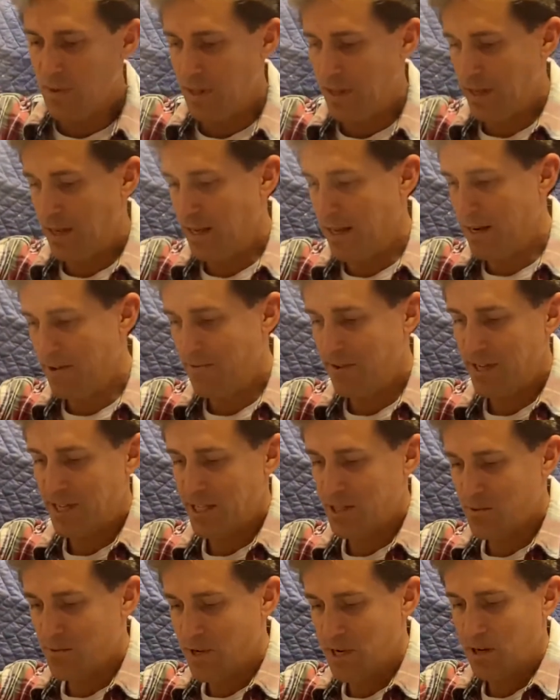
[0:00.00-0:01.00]
And if it
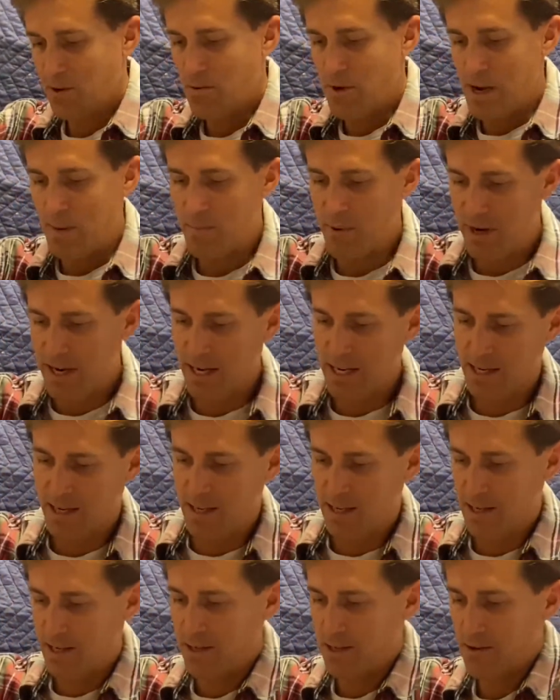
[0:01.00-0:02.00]
doesn't want to cooperate,
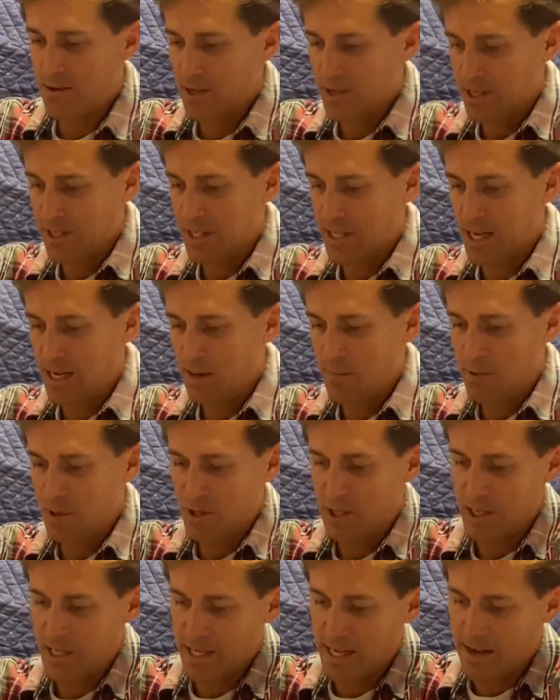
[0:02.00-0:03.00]
you can just kind of
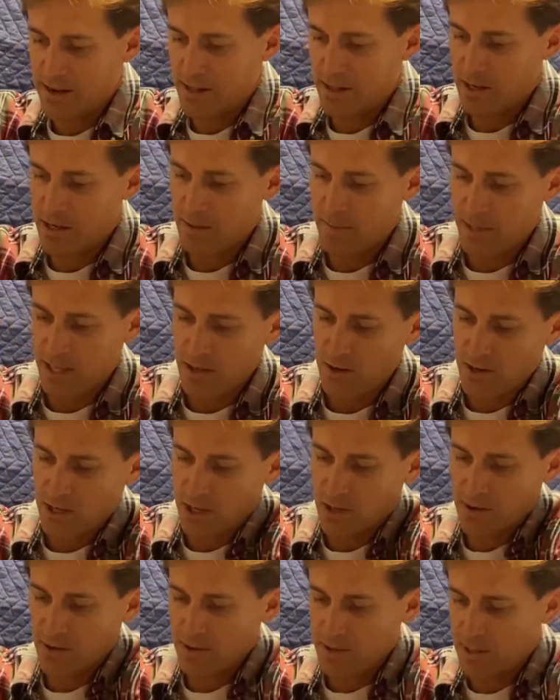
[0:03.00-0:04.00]
push it down a little bit. You
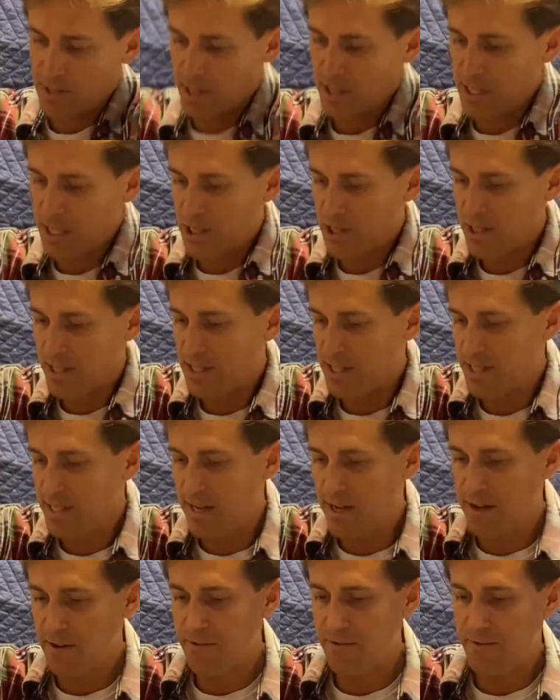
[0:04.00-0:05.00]
can use the leash
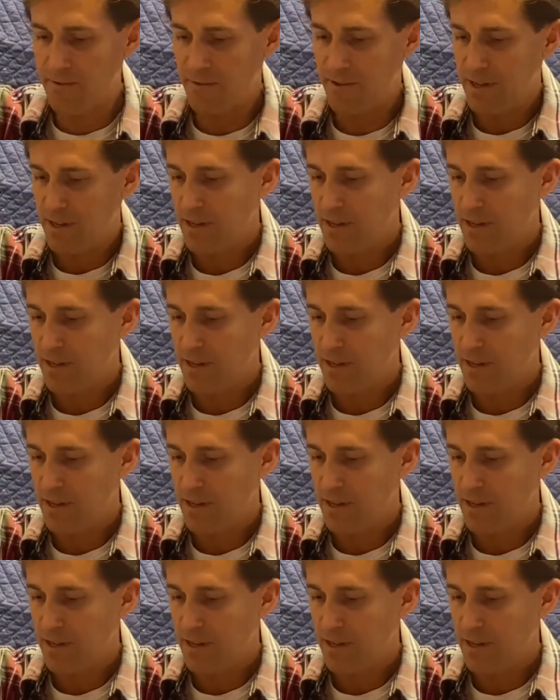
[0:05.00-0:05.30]
itself.